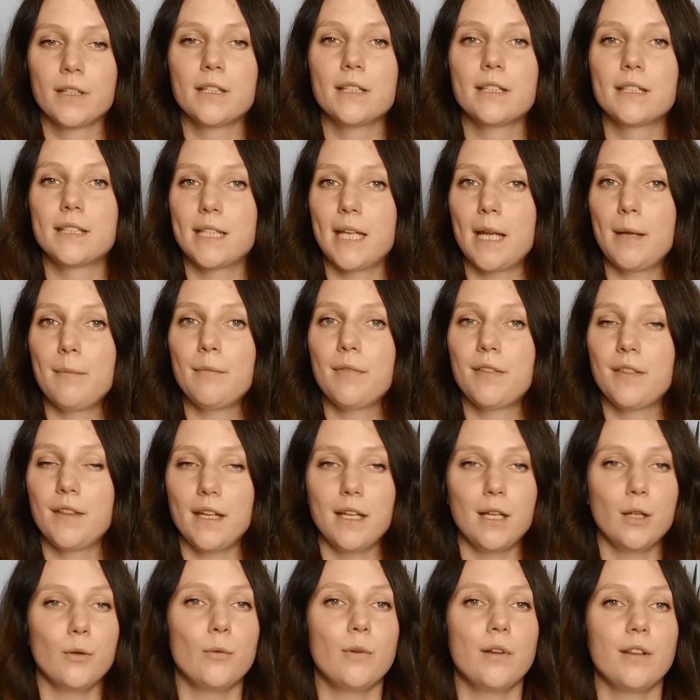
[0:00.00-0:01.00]
Same
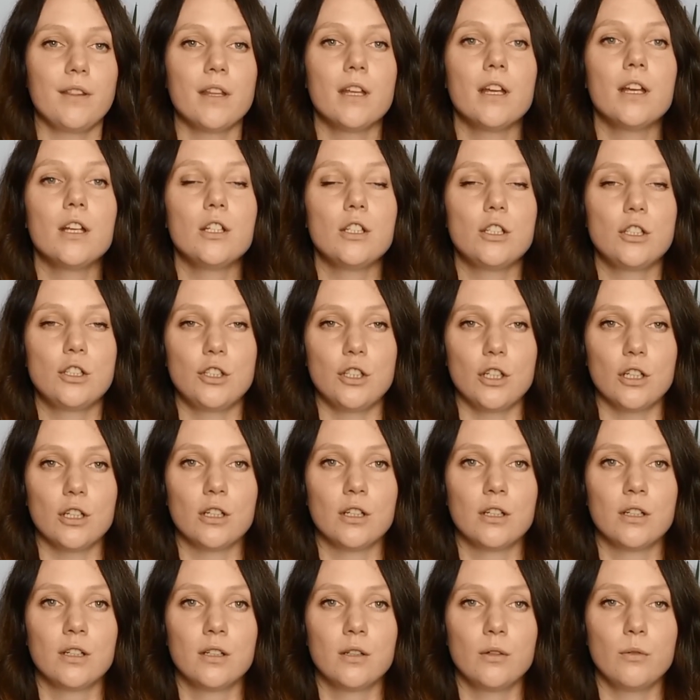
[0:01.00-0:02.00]
thing with sh.
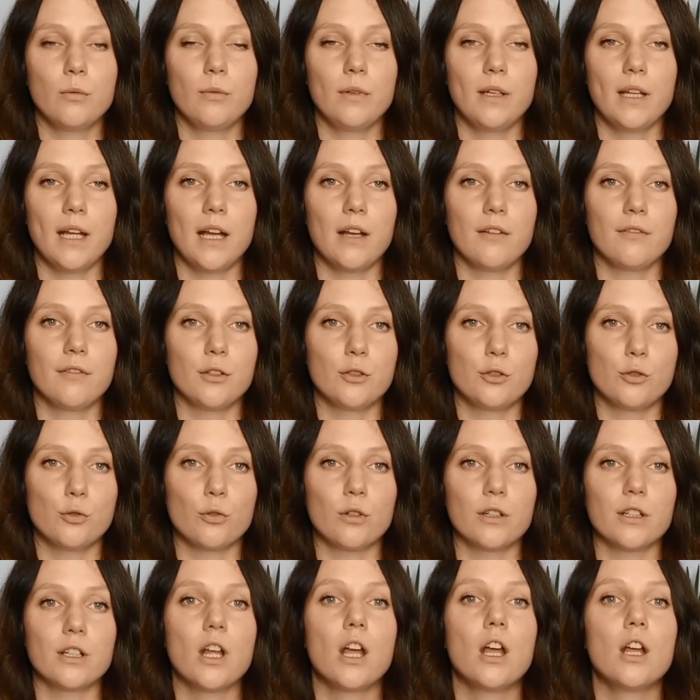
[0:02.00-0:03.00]
We have the
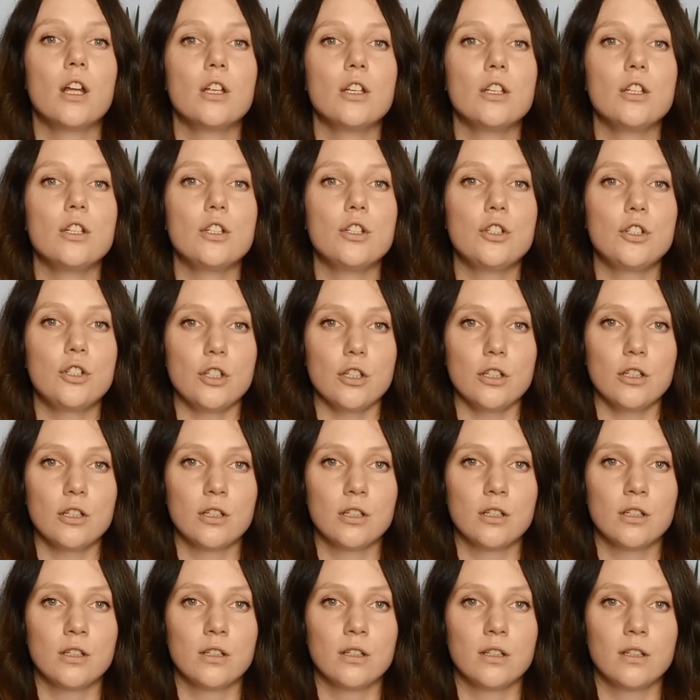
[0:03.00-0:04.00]
short sh
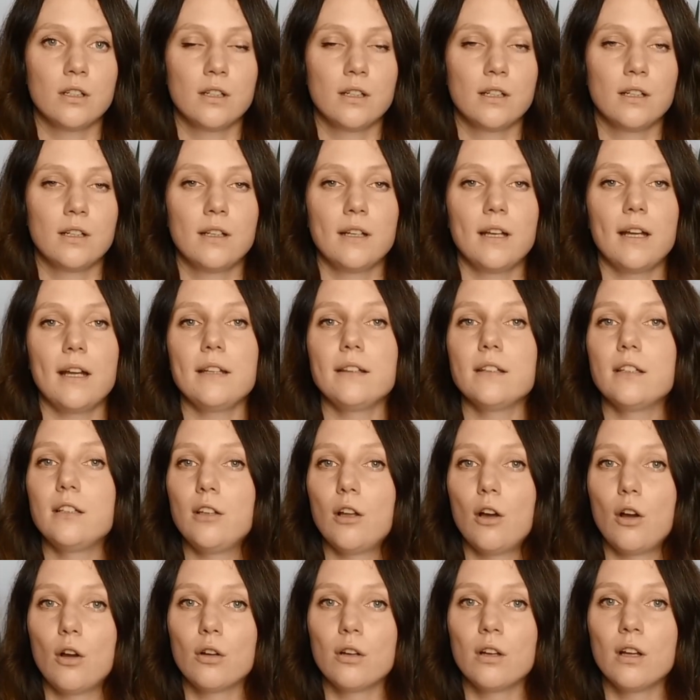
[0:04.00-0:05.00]
and the
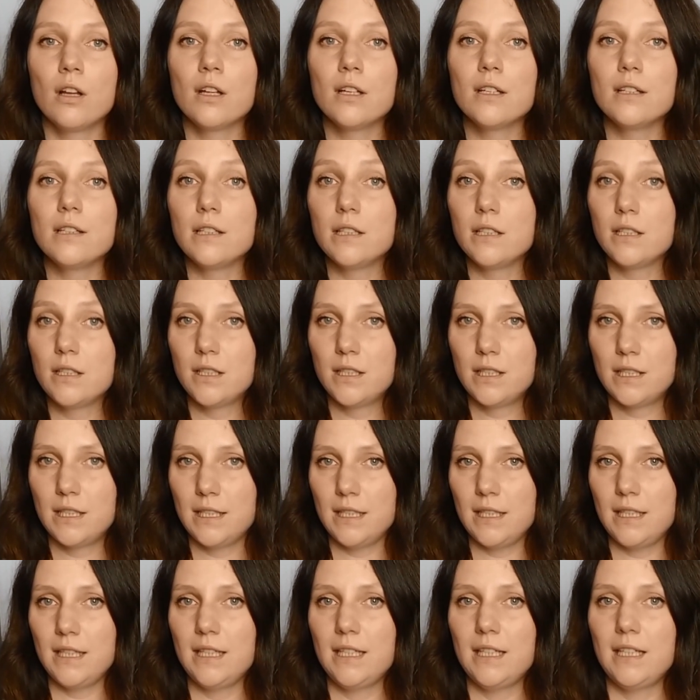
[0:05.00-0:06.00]
long
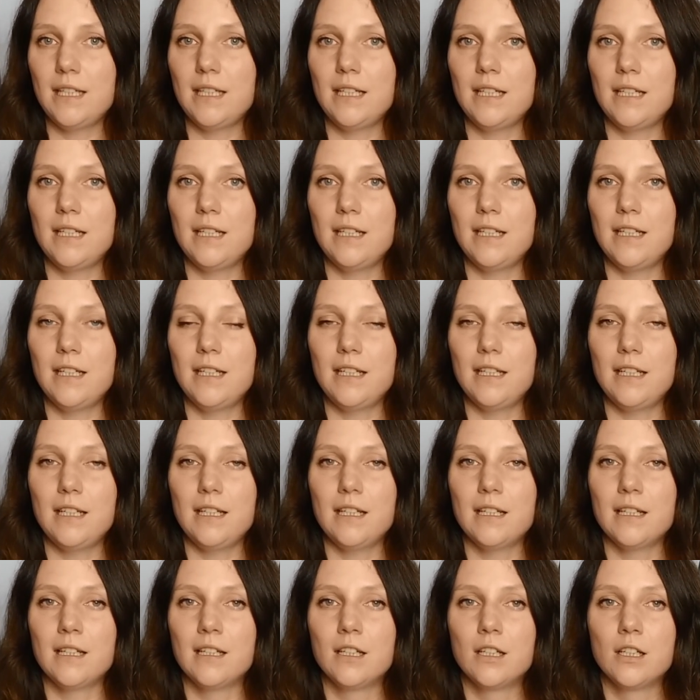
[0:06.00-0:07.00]
she.
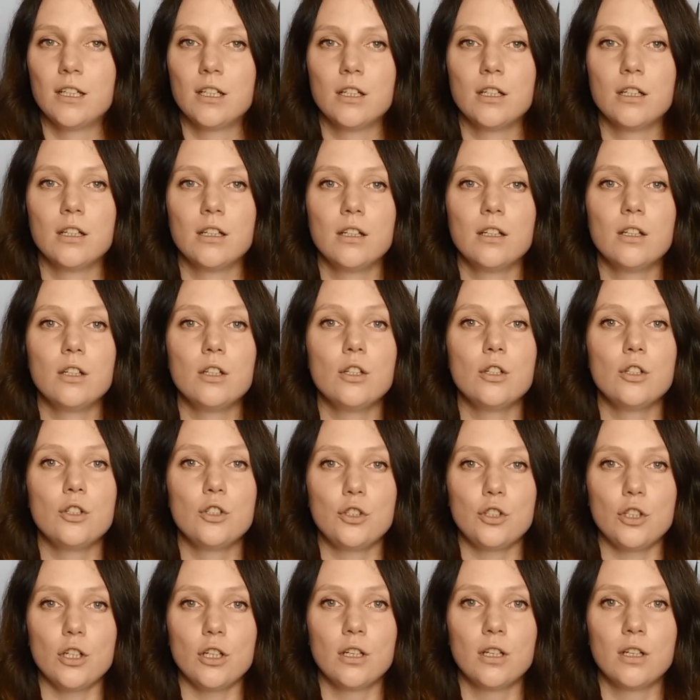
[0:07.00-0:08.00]

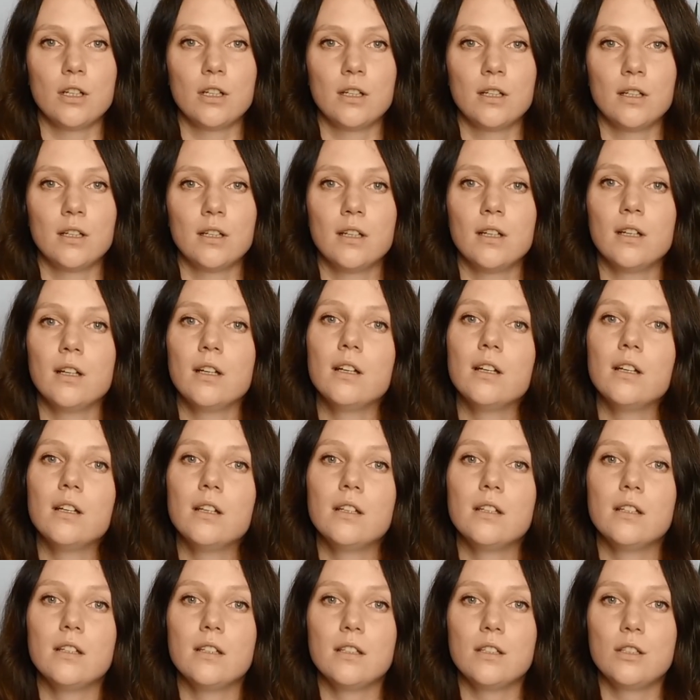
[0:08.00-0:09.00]
Sh,
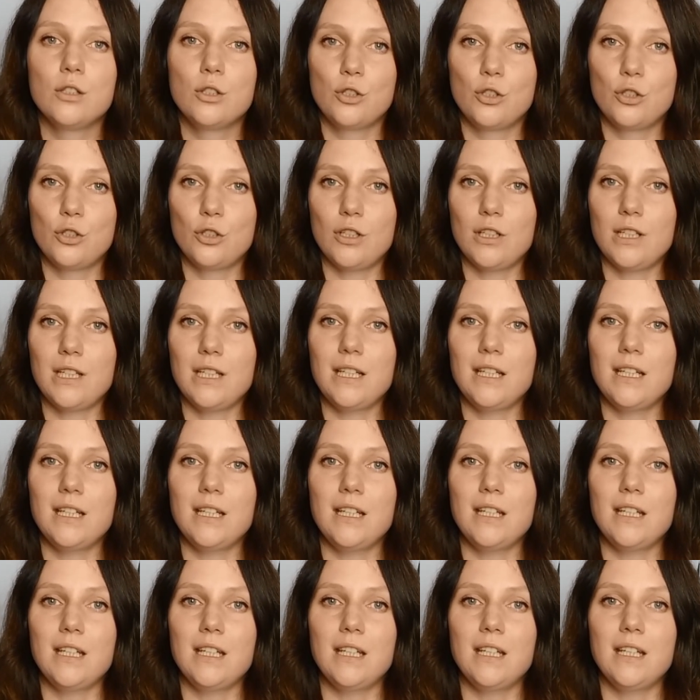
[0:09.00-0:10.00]

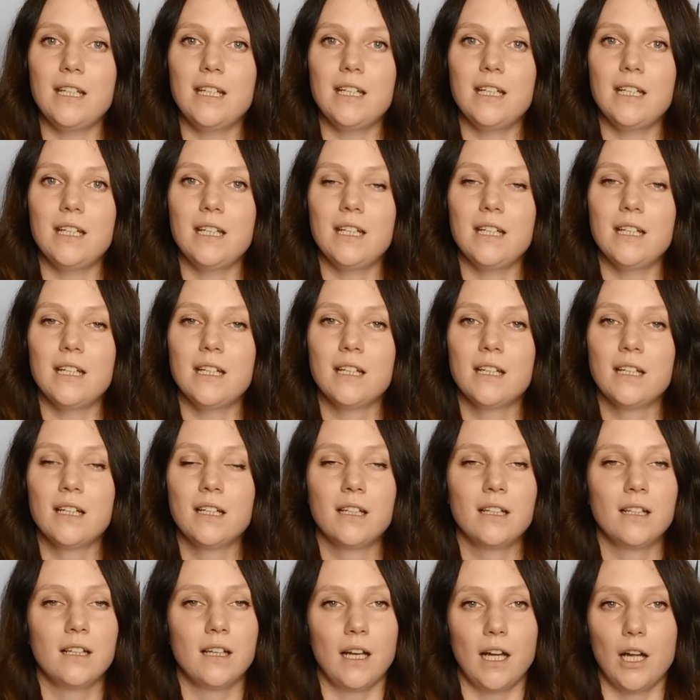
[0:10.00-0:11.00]
she.
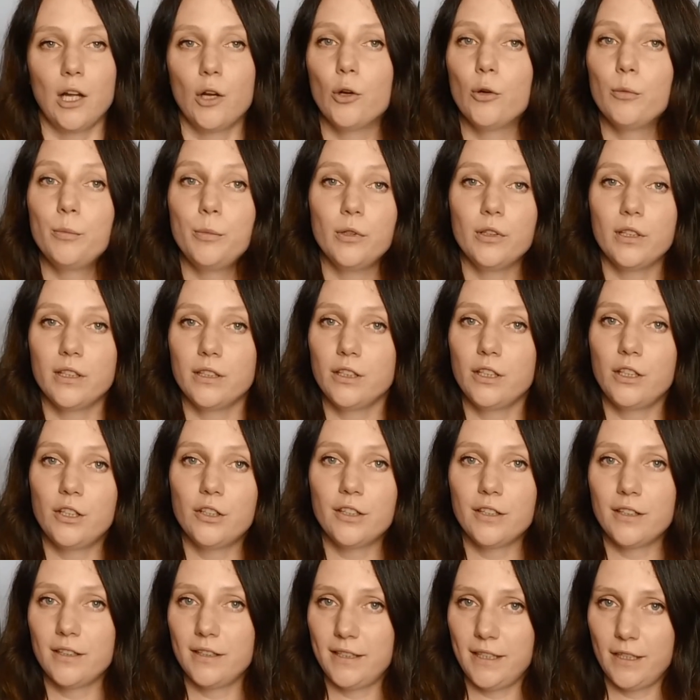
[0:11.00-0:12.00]
I hope you can
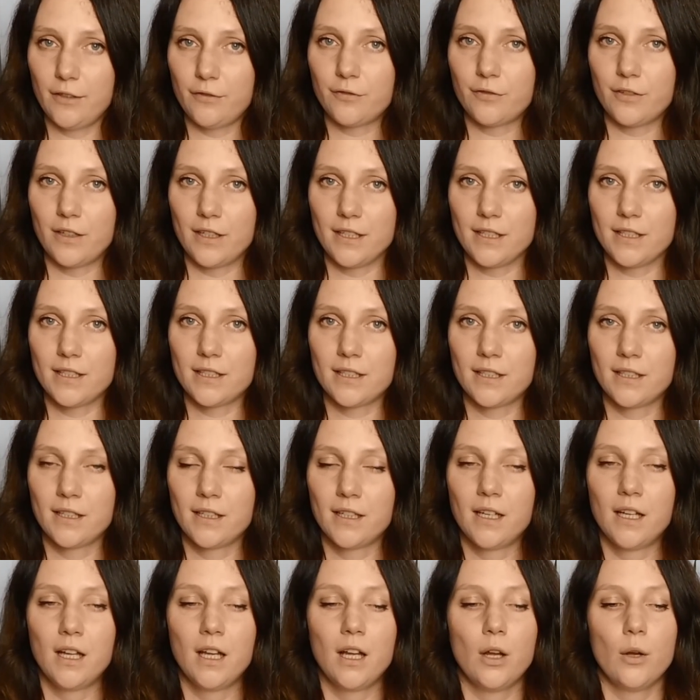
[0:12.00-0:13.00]
hear the difference.
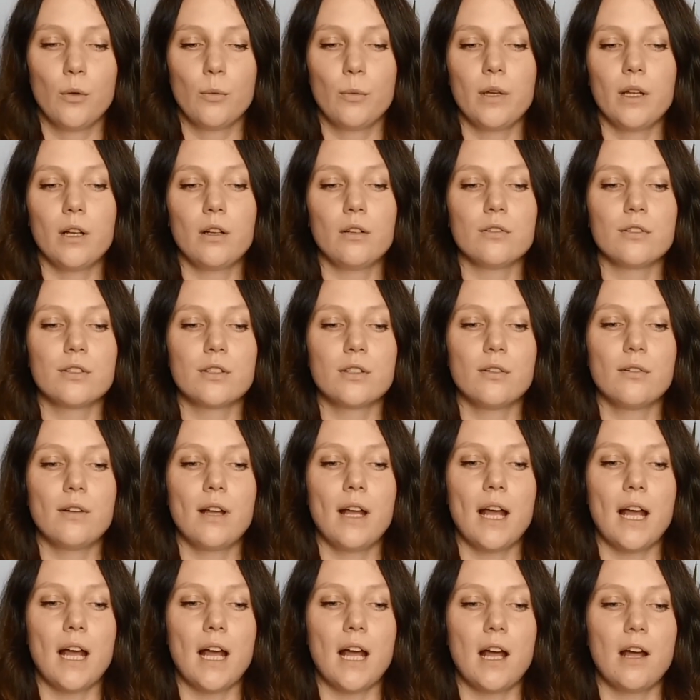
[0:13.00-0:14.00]
We also
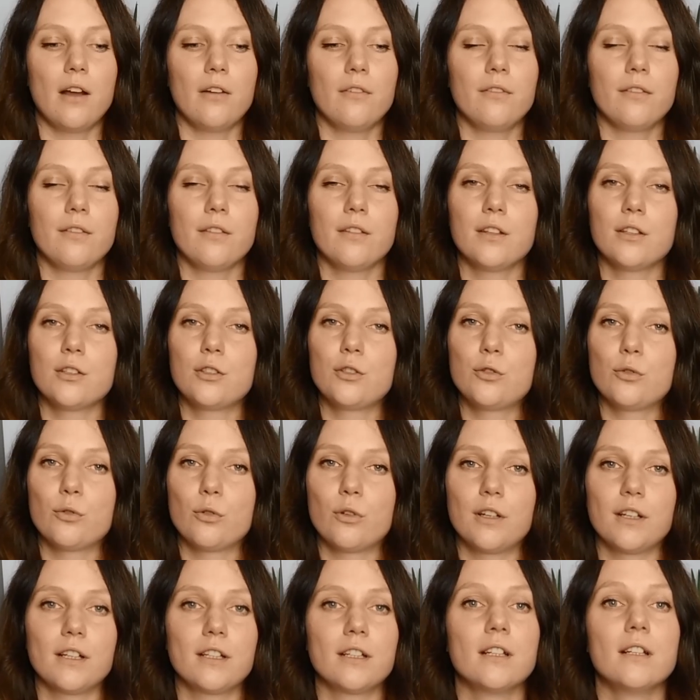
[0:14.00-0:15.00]
have the
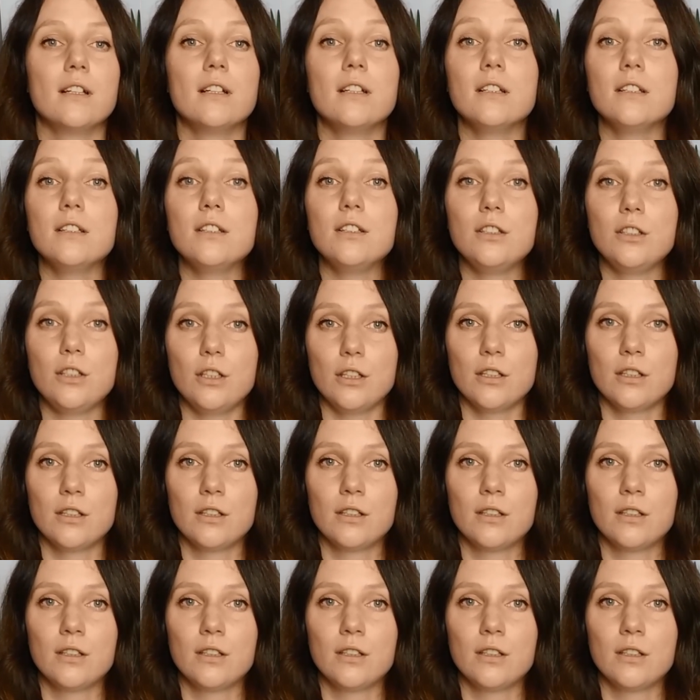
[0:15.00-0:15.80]
short ny